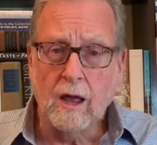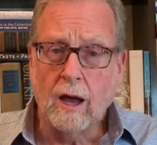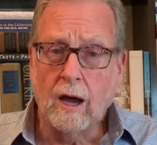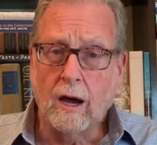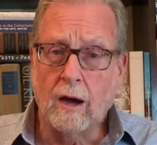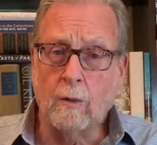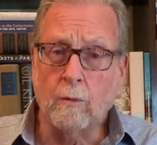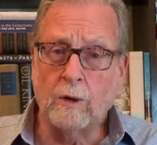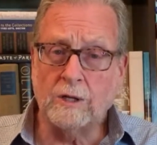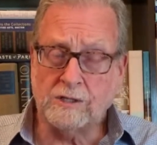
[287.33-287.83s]

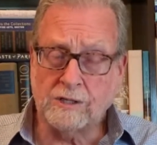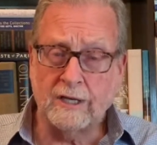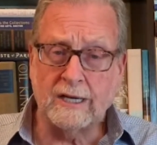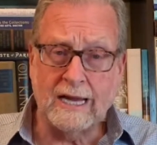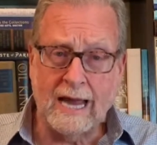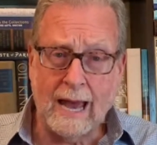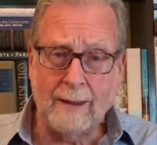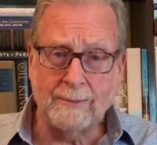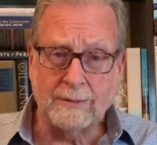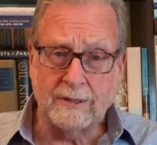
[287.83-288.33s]
what's going
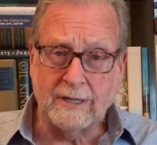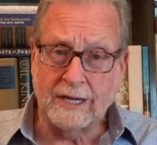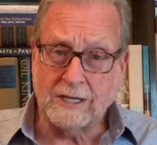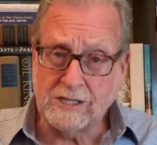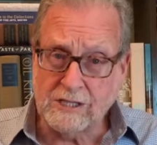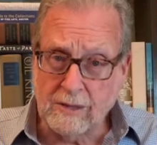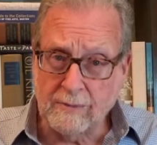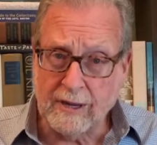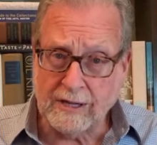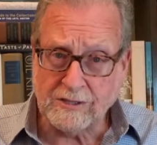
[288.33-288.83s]
to happen? It's
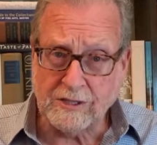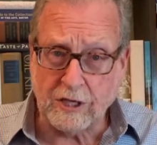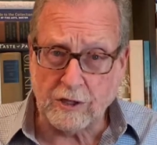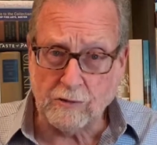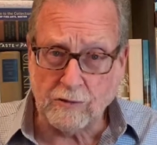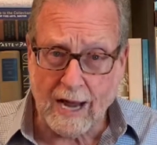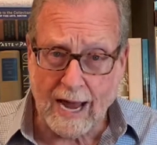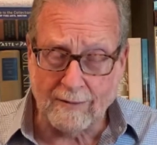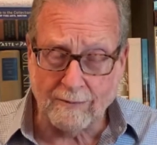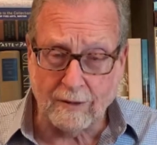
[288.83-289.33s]
domestic
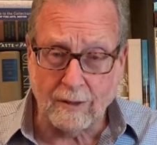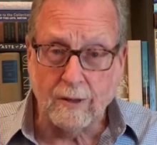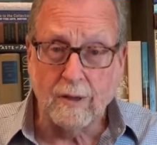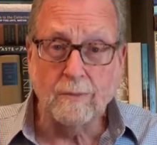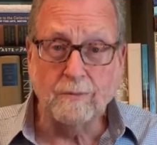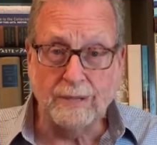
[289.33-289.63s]
travel.